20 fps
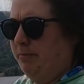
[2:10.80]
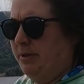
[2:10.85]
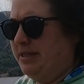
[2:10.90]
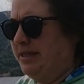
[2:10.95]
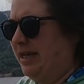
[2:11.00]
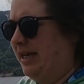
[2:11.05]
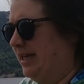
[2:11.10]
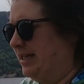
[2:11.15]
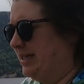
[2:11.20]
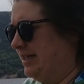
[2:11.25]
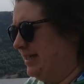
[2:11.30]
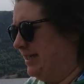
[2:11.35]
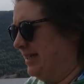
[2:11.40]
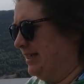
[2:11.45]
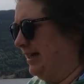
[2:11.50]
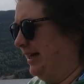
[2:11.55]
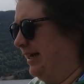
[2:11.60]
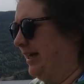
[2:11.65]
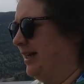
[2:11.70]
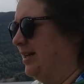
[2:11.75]
But seeing as this
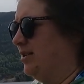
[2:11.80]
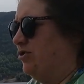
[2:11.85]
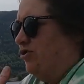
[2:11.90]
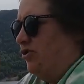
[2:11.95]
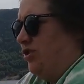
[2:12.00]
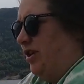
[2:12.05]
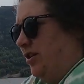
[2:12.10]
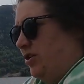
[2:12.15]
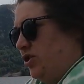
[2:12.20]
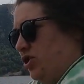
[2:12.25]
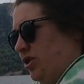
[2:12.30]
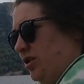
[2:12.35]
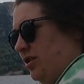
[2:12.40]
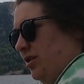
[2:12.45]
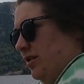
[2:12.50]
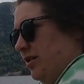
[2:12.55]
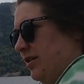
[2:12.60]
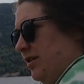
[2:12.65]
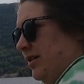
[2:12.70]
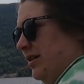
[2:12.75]
is like an introduction,
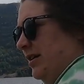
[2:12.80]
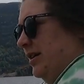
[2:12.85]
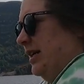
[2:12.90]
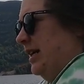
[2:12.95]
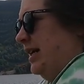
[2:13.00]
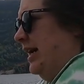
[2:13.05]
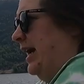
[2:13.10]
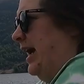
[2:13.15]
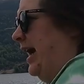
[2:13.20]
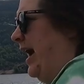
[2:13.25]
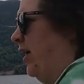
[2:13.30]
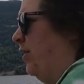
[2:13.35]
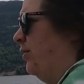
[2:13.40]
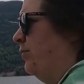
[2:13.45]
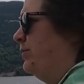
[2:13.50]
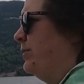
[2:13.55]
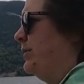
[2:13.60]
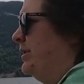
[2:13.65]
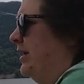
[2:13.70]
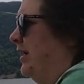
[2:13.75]
it
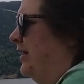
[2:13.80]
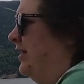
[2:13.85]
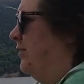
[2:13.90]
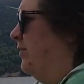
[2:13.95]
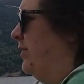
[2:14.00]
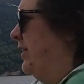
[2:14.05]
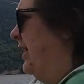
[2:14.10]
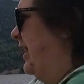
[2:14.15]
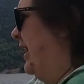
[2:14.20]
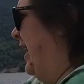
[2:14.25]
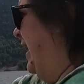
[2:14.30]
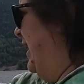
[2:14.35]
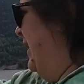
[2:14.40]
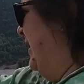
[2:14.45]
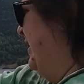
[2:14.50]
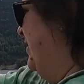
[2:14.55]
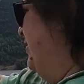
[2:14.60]
helps, and I think we can get a